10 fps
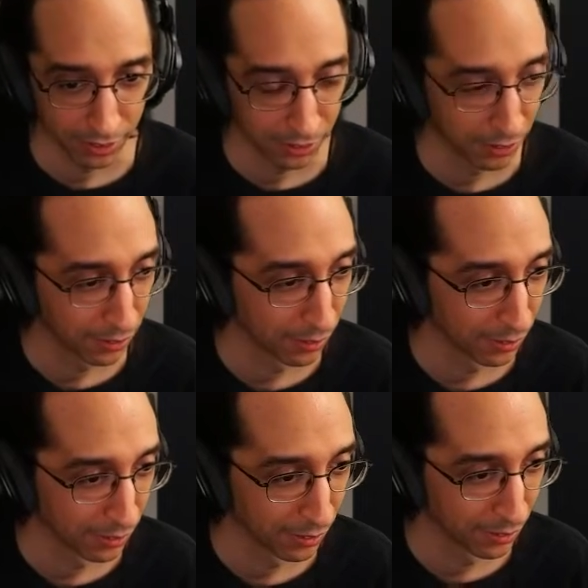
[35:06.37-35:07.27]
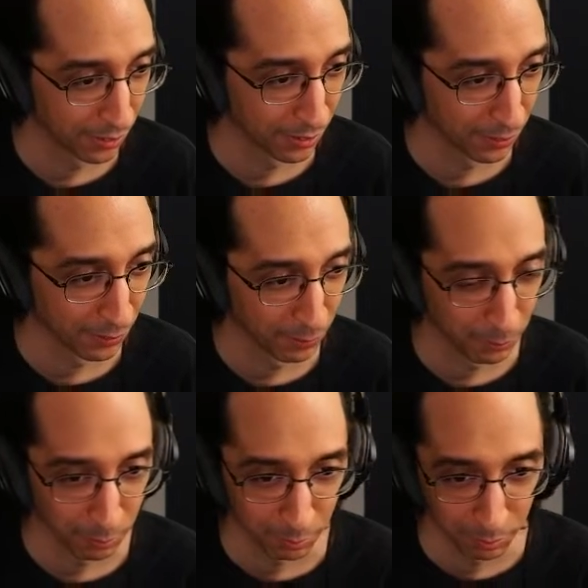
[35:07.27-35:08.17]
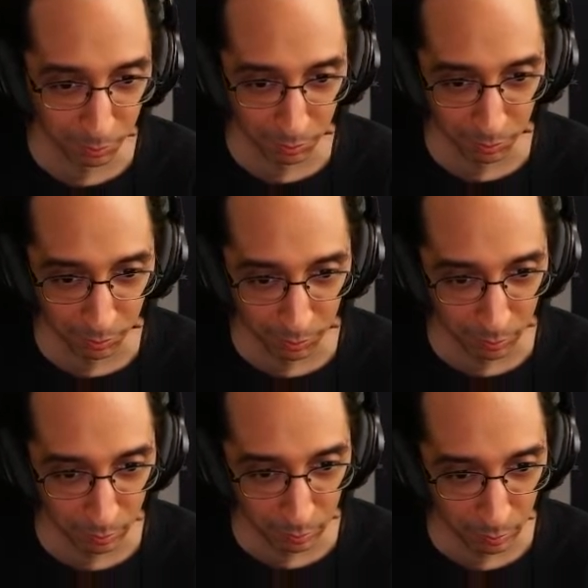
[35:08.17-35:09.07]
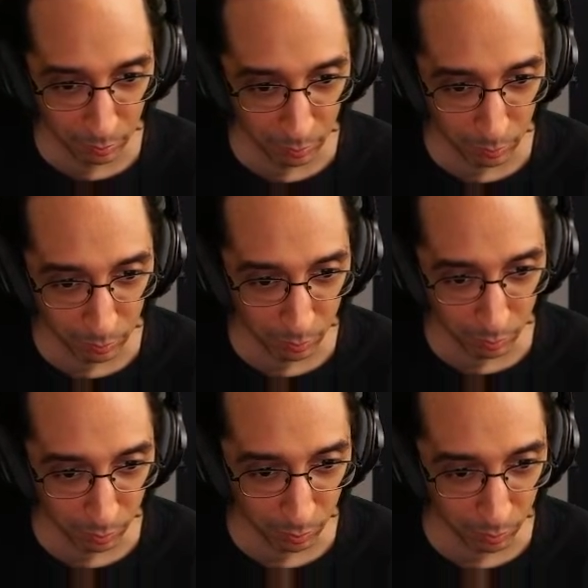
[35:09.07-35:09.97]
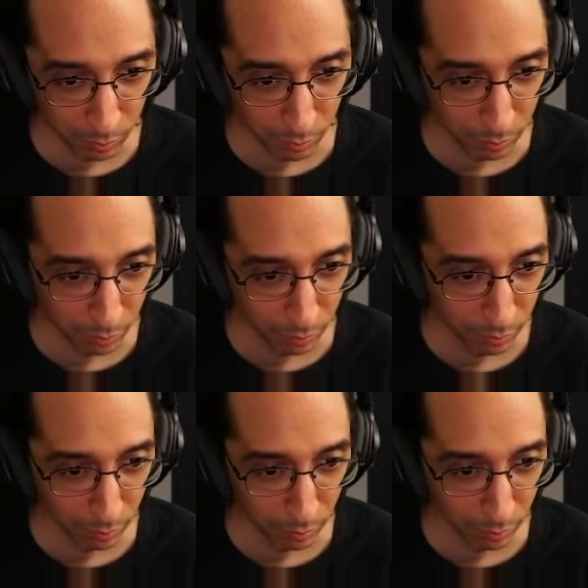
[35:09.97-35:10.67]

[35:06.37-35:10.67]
Nobody speaks.